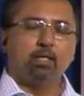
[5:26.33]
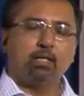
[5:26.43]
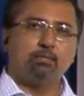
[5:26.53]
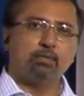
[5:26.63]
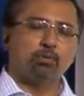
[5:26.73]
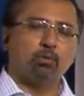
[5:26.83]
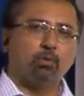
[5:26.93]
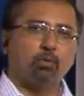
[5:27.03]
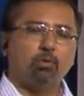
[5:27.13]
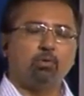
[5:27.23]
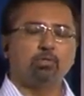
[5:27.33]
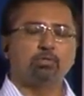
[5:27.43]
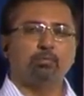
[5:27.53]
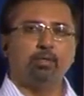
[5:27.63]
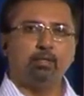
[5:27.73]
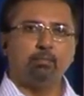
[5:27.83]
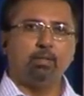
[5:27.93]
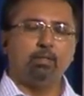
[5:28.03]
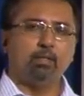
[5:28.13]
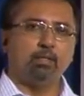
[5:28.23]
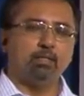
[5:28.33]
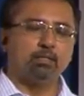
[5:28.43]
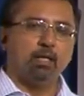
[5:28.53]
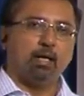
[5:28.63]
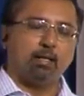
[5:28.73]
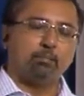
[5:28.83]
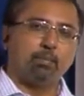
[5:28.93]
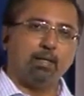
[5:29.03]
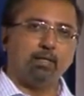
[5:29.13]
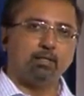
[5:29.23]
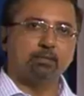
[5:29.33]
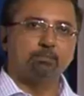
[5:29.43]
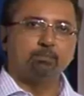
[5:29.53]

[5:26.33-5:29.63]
covers a whole host of intermediaries and players